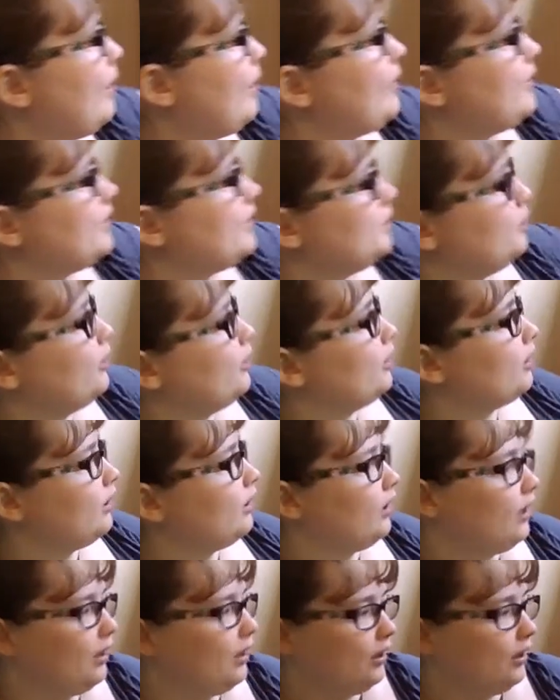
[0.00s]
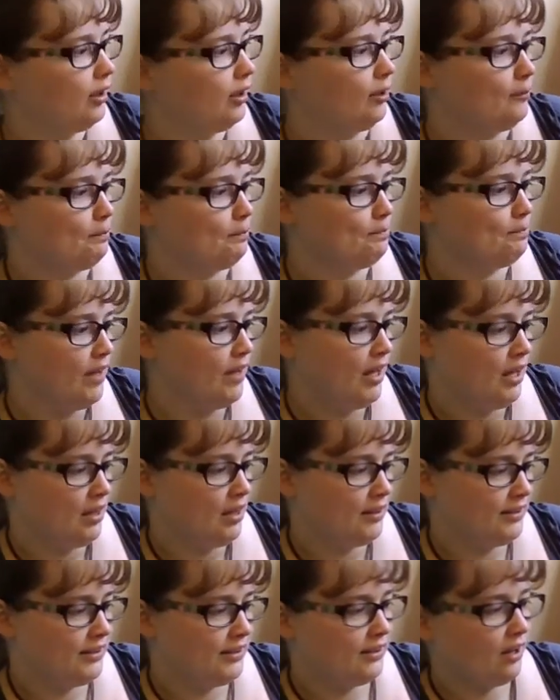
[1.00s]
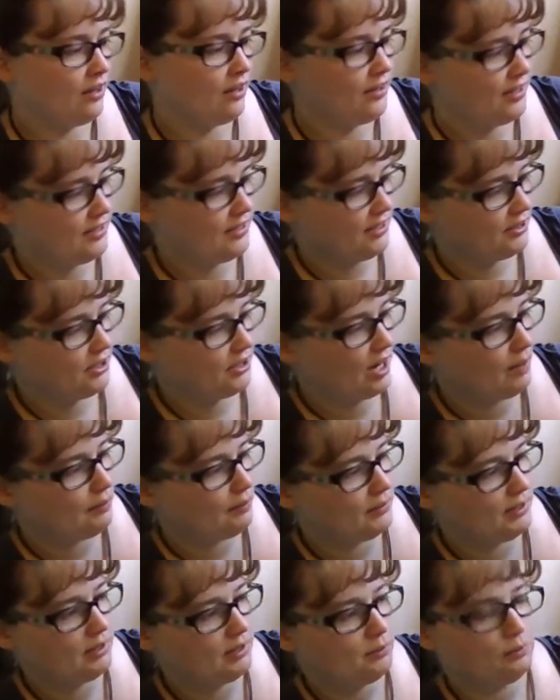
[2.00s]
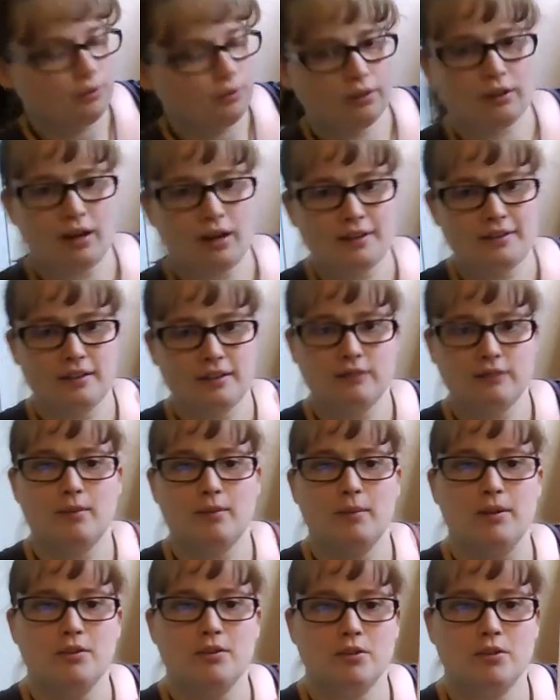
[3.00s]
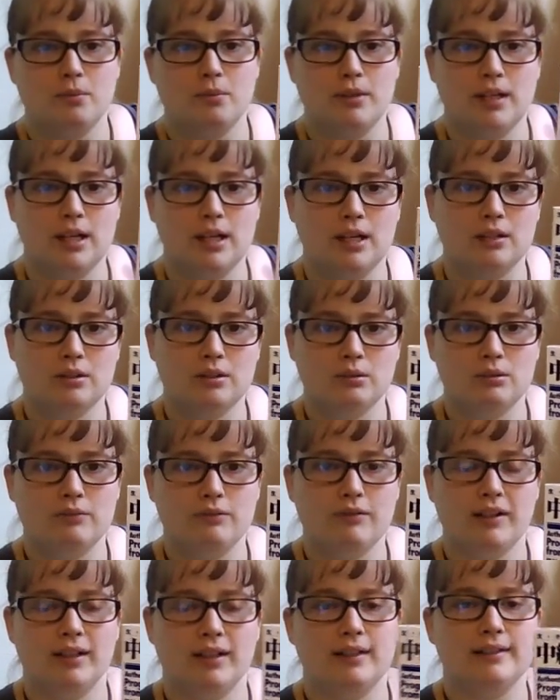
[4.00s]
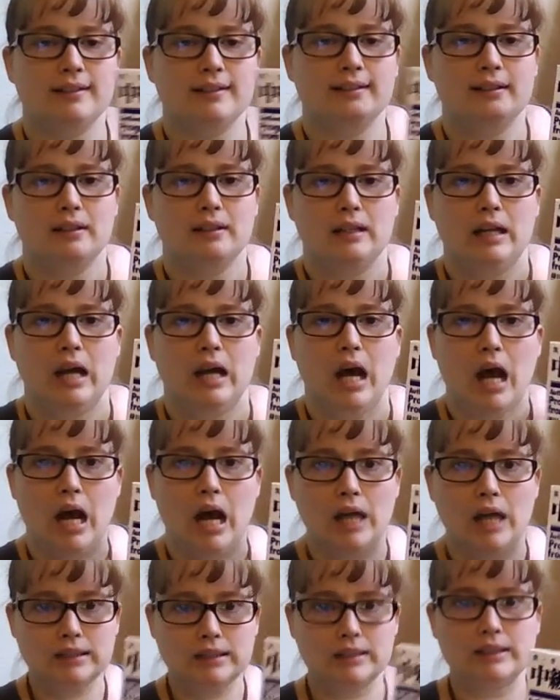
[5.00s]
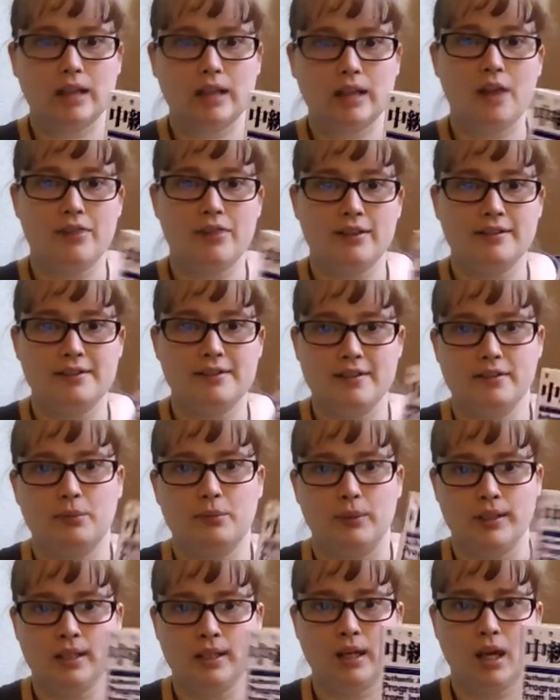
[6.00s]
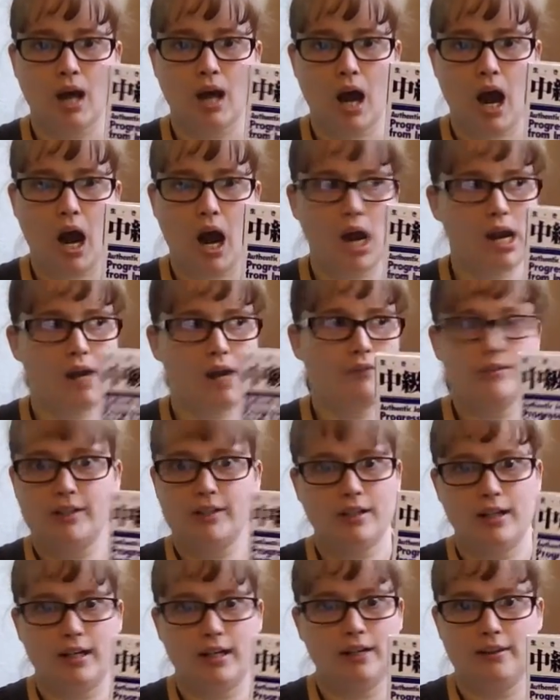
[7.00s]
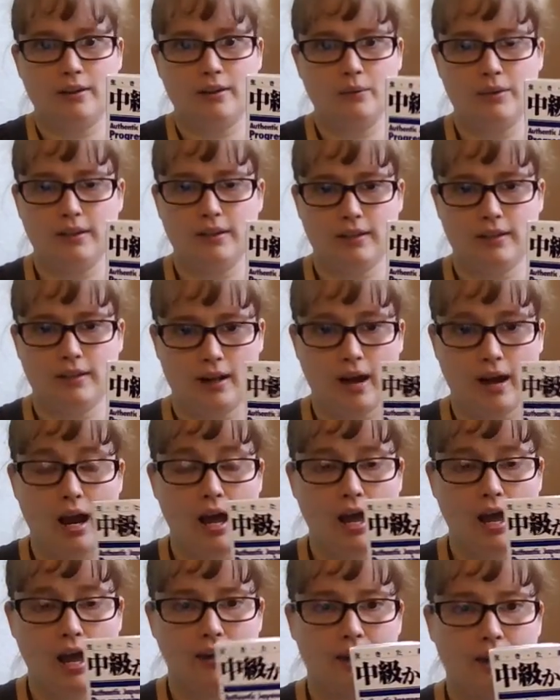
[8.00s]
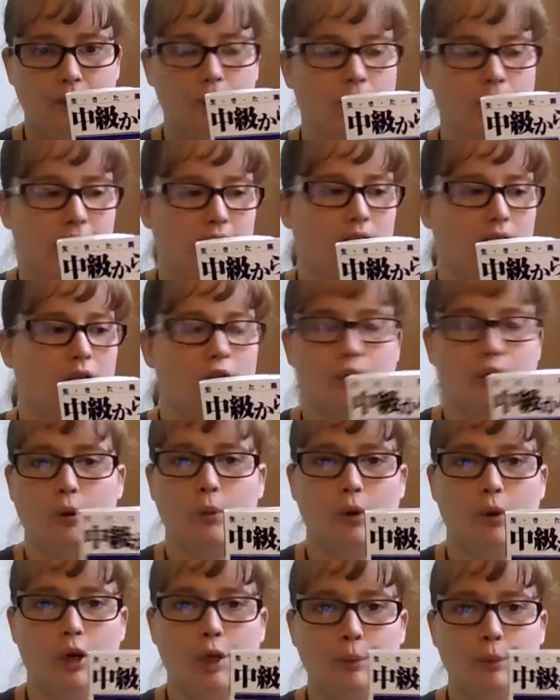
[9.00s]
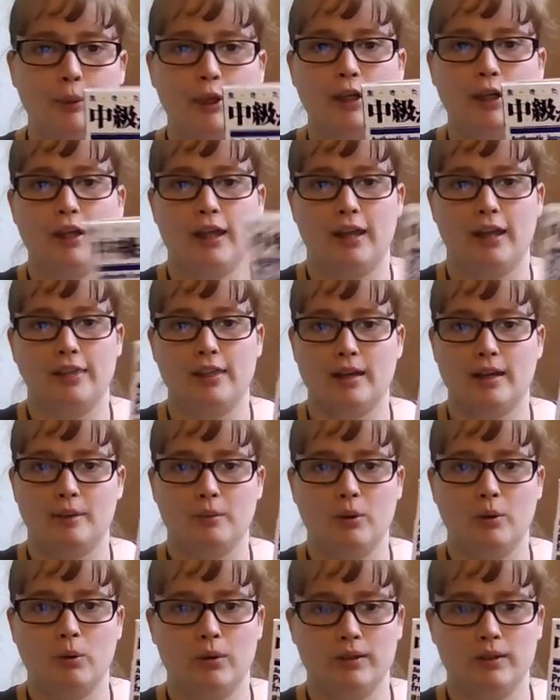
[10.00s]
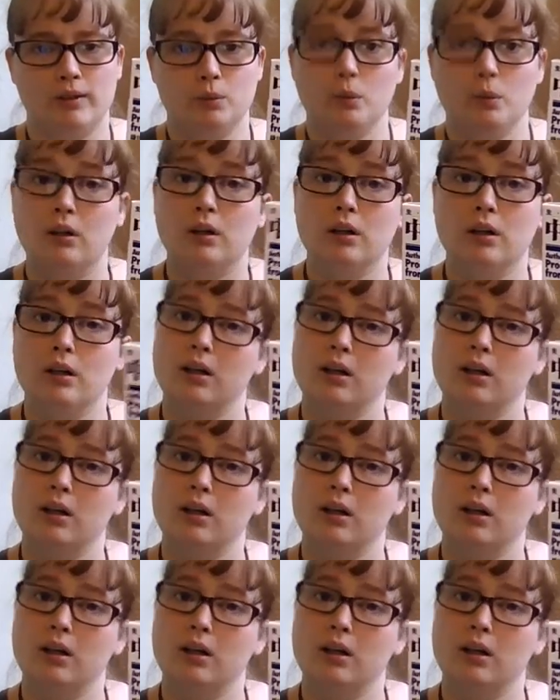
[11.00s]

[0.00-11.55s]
this book. This is Authentic Japanese, Progressing from Intermediate to Advanced. I just got this week. I haven't done anything with it yet, and I'm waiting on the workbook, and then I'm going to work